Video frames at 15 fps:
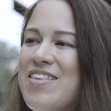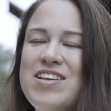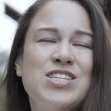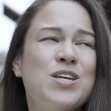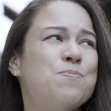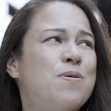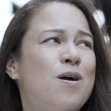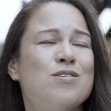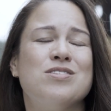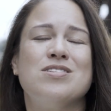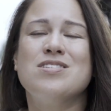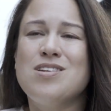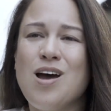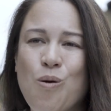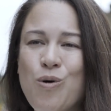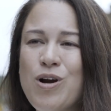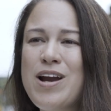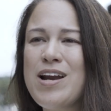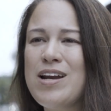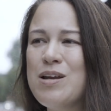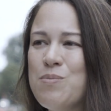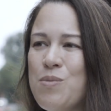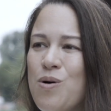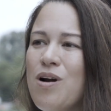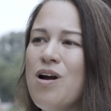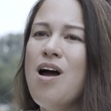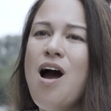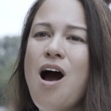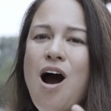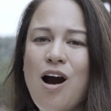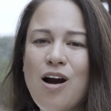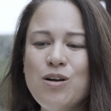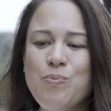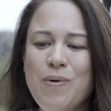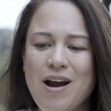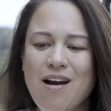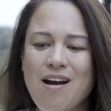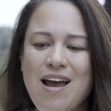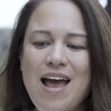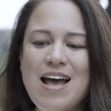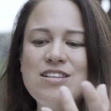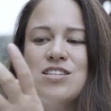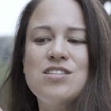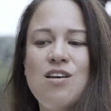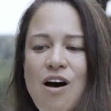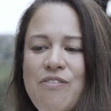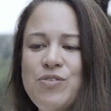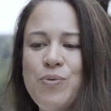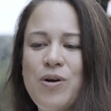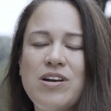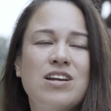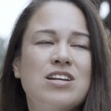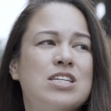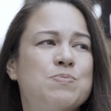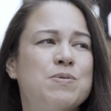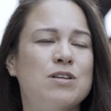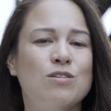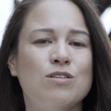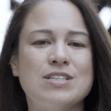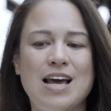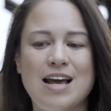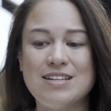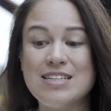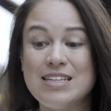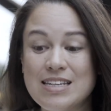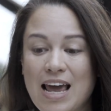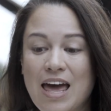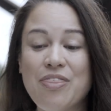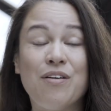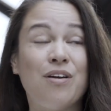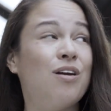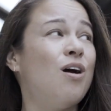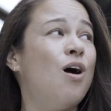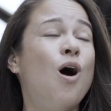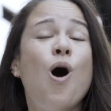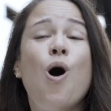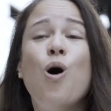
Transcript: And this approach does not work anymore. Hardware and software need to be looked at together,